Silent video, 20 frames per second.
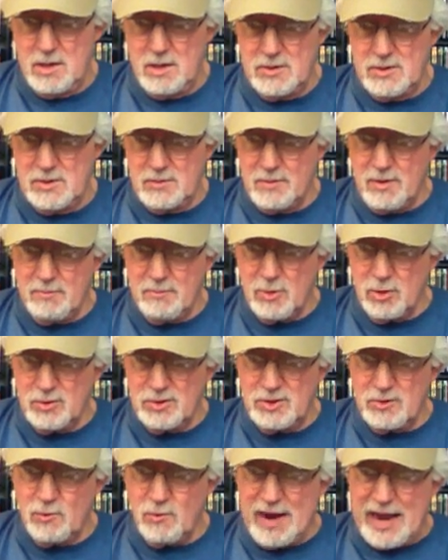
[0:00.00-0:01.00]
It's the
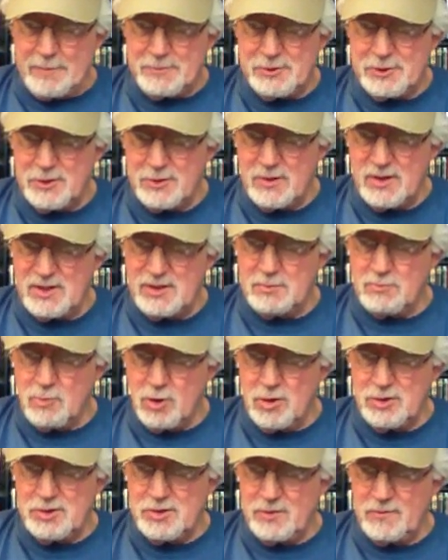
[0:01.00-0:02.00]
most rapturous
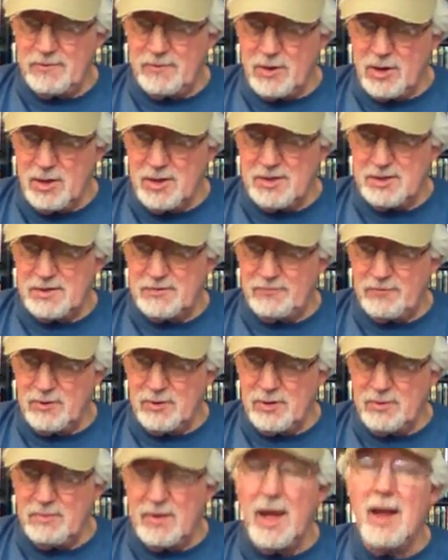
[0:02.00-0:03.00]
martial arts
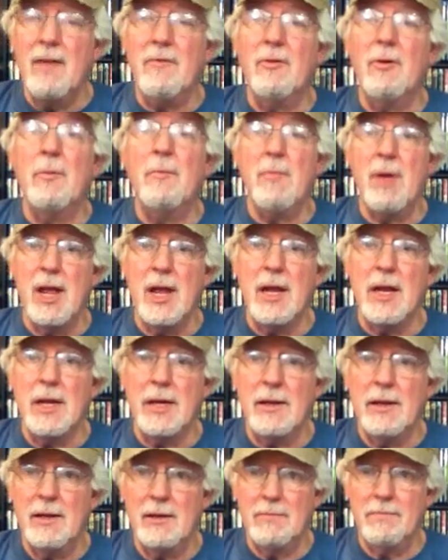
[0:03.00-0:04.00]
film ever
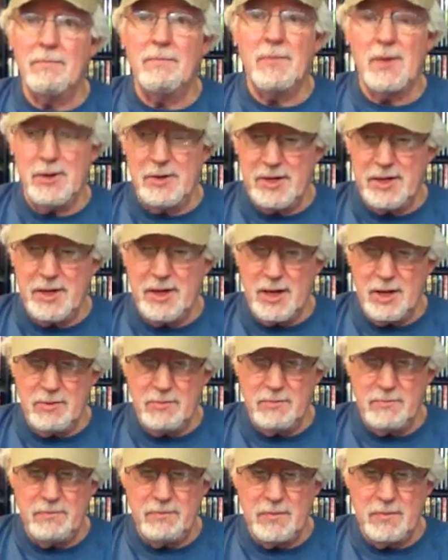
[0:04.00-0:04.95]
made. There you go.